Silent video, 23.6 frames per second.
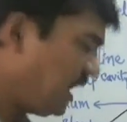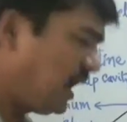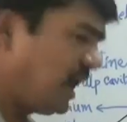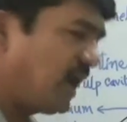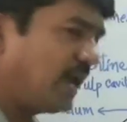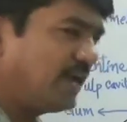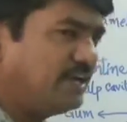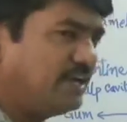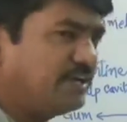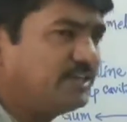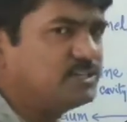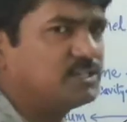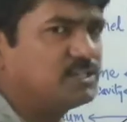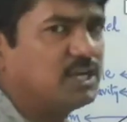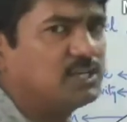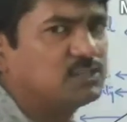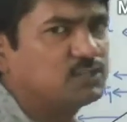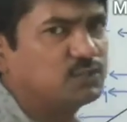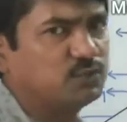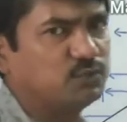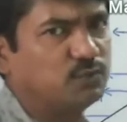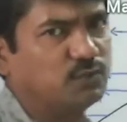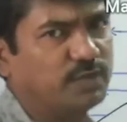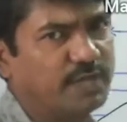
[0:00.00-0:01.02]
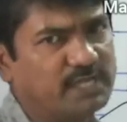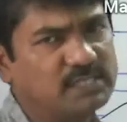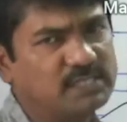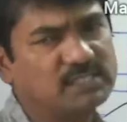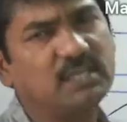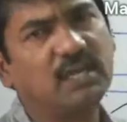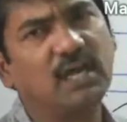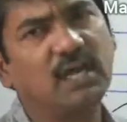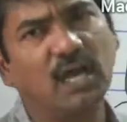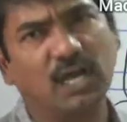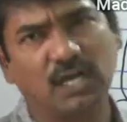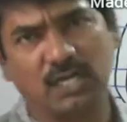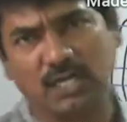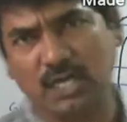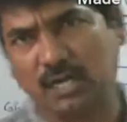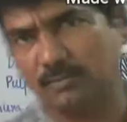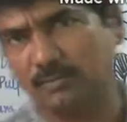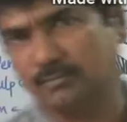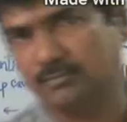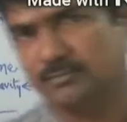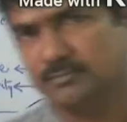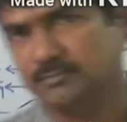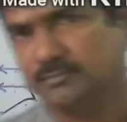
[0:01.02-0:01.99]
and it is also known as
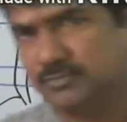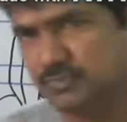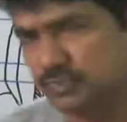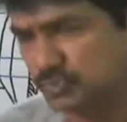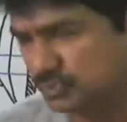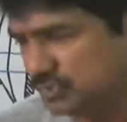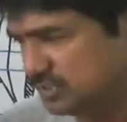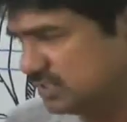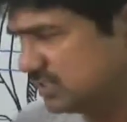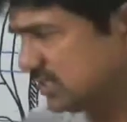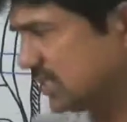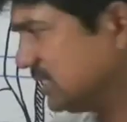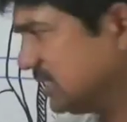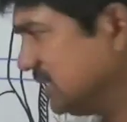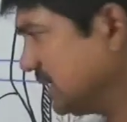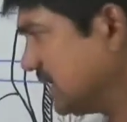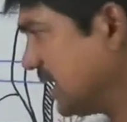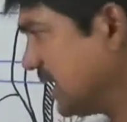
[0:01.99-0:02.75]
gum. So these are the